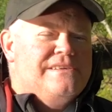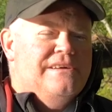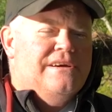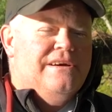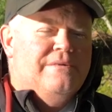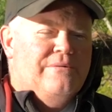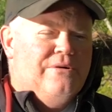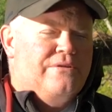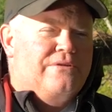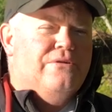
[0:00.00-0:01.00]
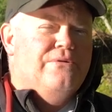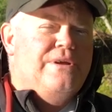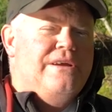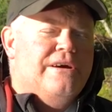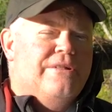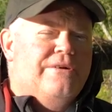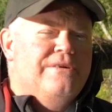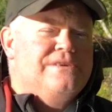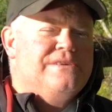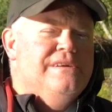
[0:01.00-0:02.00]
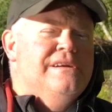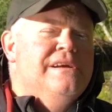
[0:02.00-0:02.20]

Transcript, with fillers: uh, earth tony colors.